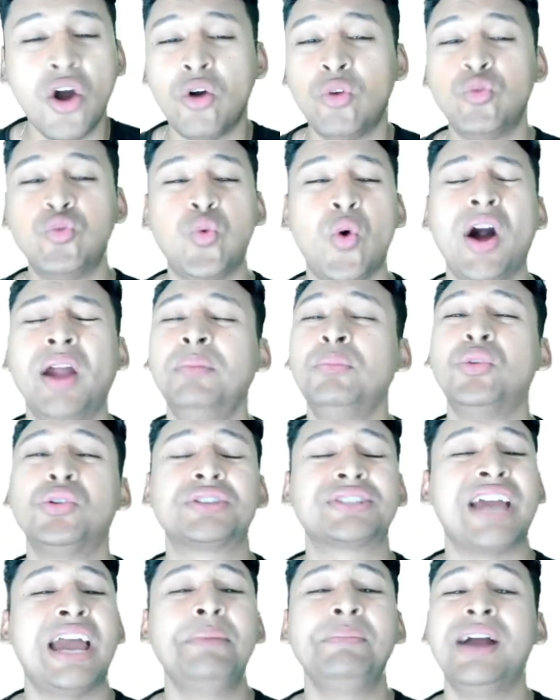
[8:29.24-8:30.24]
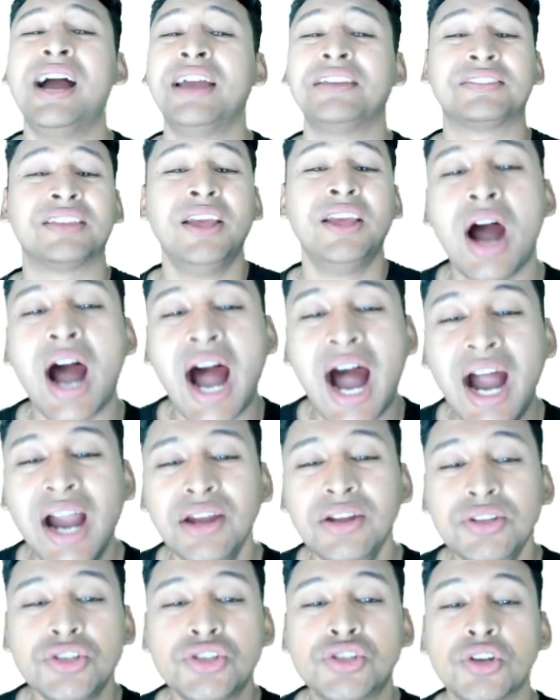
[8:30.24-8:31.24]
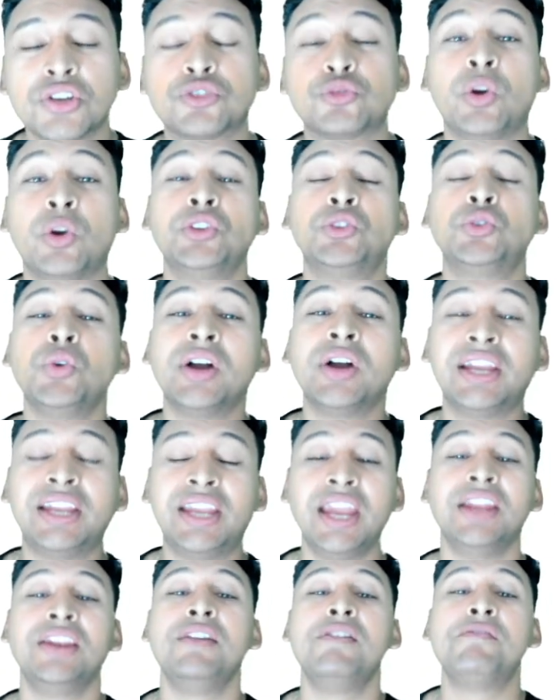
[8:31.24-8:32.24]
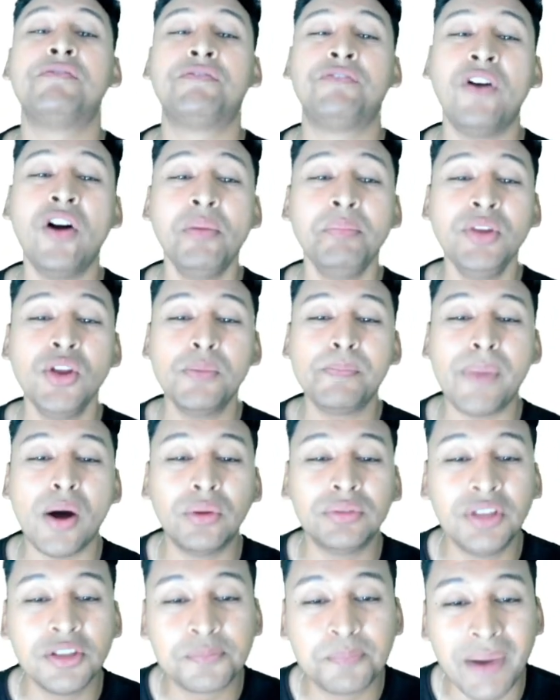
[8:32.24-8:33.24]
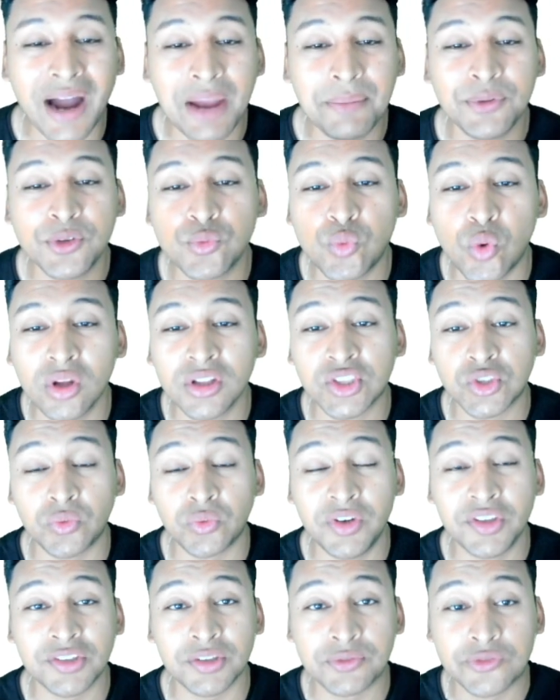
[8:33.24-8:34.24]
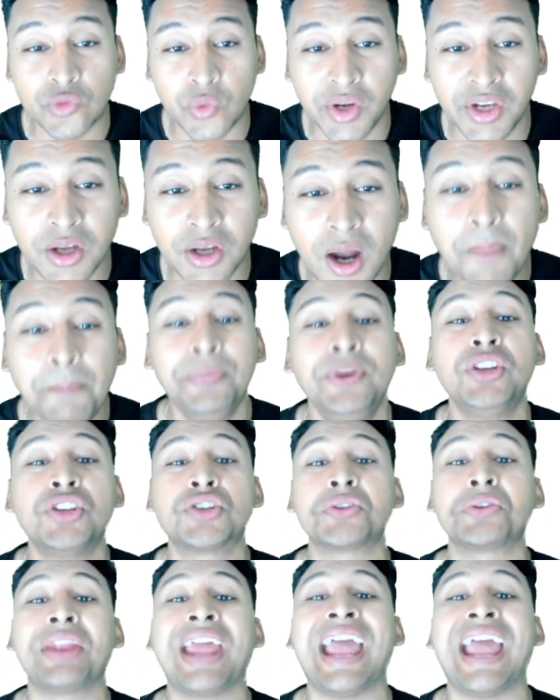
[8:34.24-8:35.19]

One more time guys, I just want to again inform you about this Bybit World Series of Trading competition,